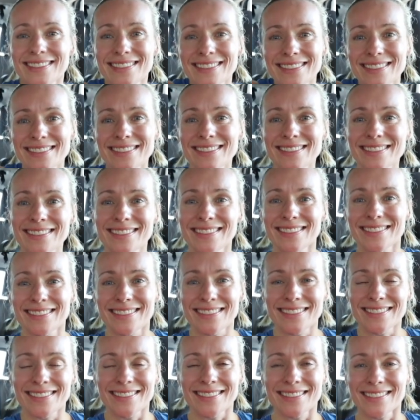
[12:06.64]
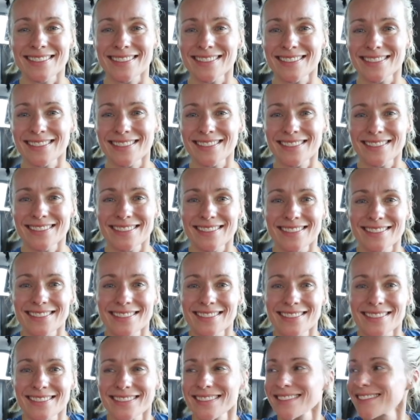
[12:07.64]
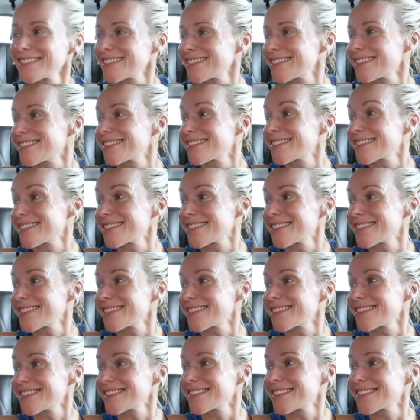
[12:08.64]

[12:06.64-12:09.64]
[no speech]